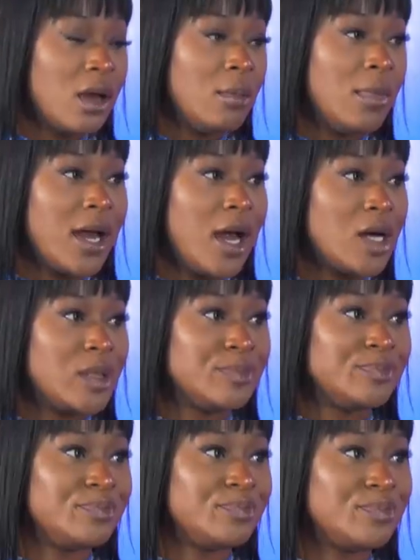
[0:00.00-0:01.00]
But
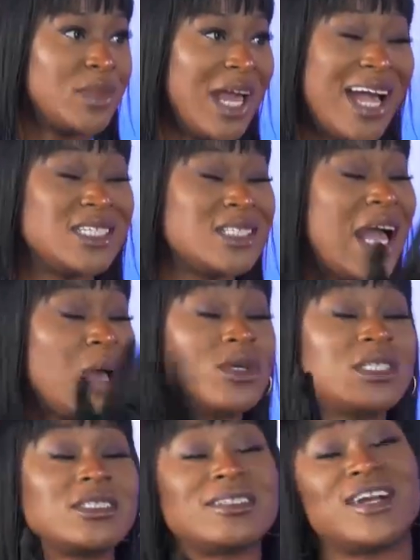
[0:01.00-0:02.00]
um, yeah, I just I
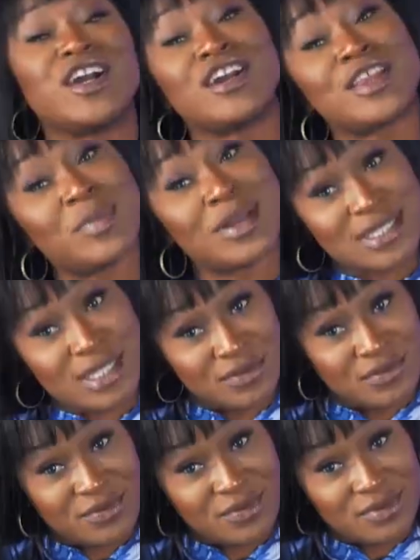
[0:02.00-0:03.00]
wish her the best
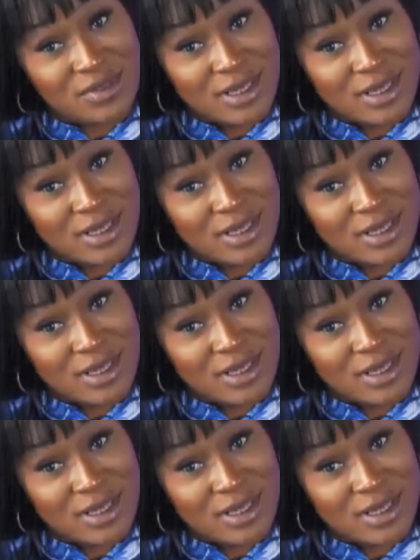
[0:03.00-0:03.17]
of